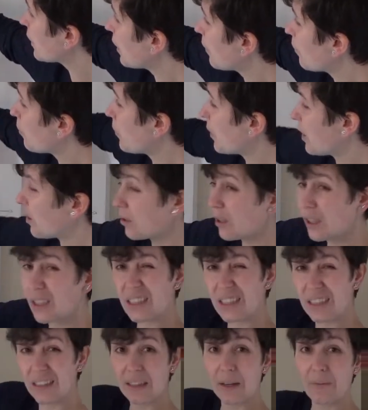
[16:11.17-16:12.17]
because it's
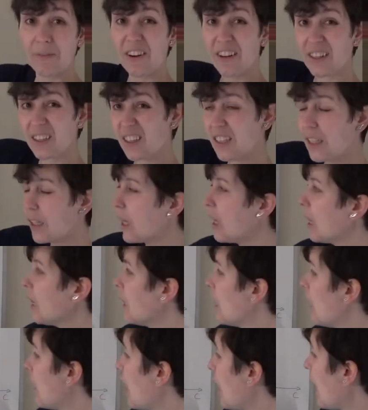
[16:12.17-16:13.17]
in the vertical,
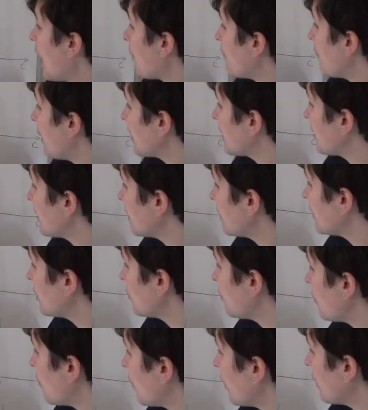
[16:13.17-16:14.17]
but in this
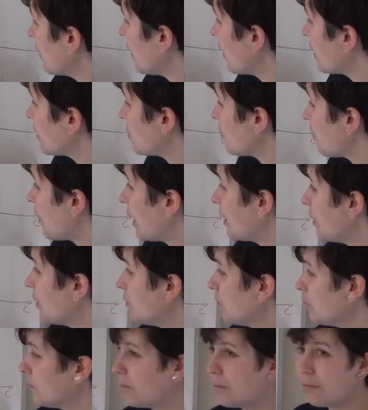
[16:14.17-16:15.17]
point its
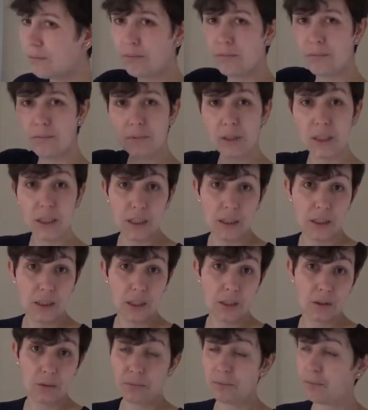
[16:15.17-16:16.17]
value is
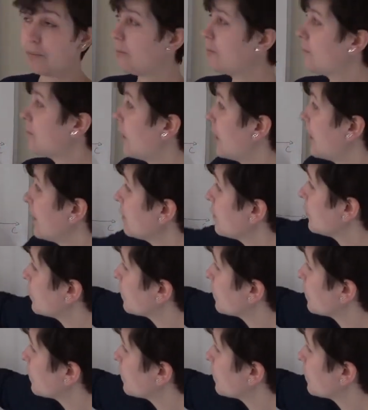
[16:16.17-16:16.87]
0, right?